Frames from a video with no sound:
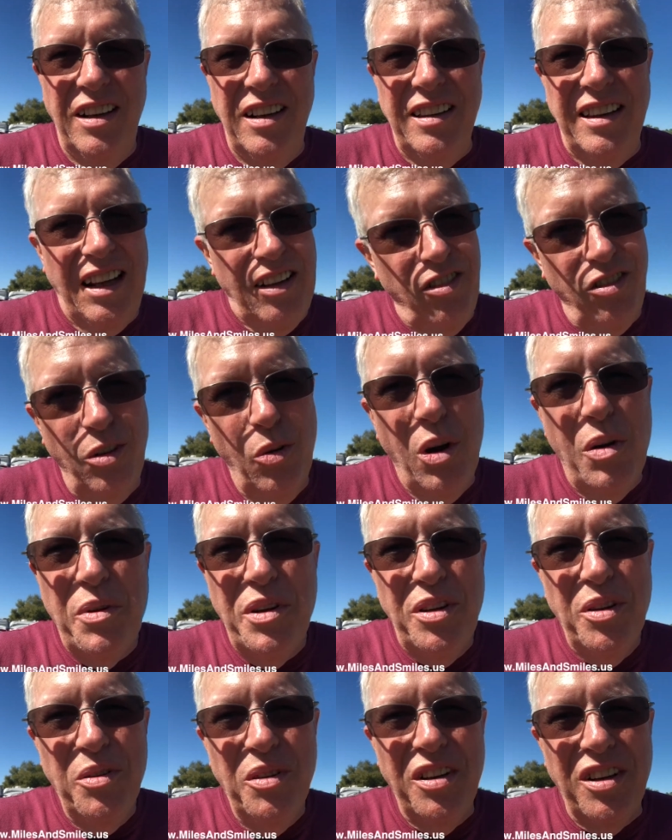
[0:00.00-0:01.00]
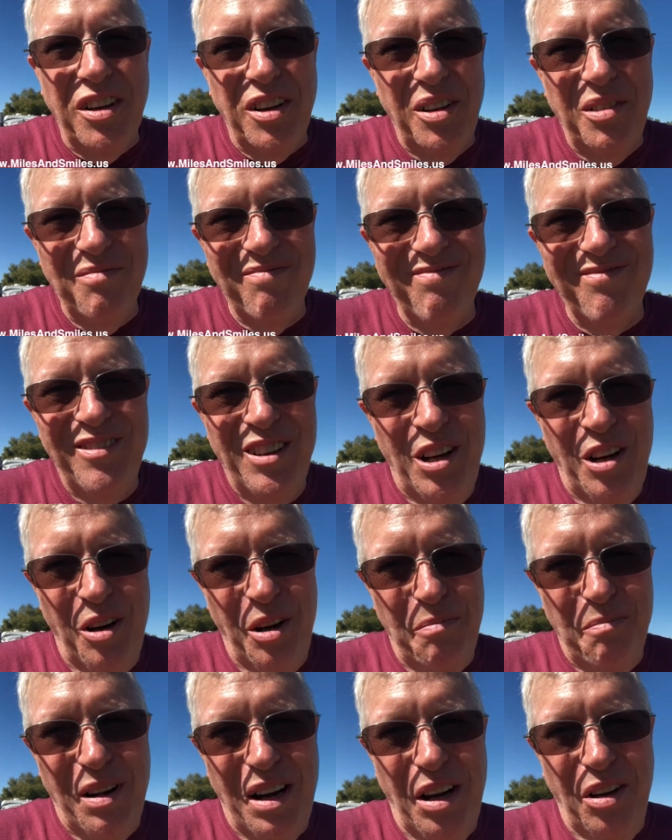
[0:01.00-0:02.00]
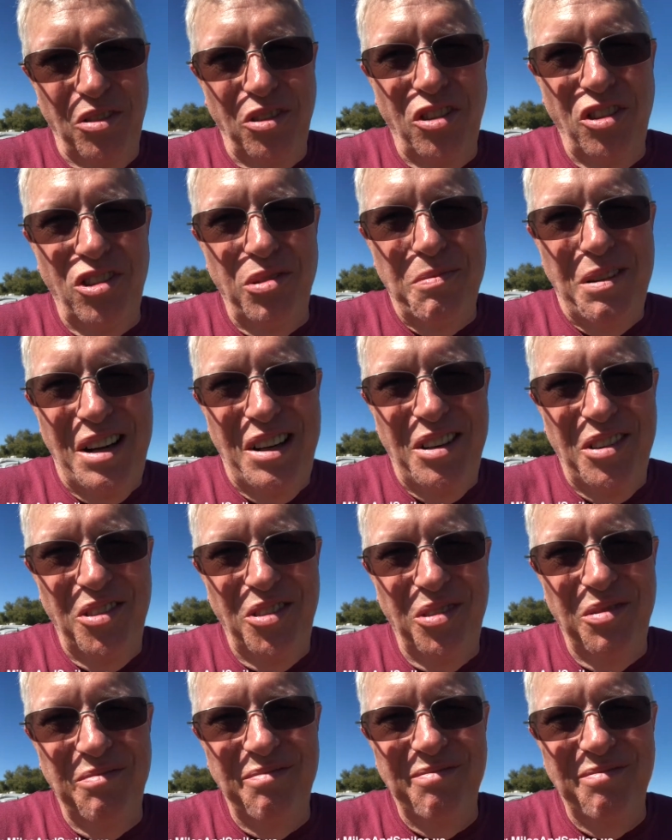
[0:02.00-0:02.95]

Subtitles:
That's the way we do it here on Miles and Smiles.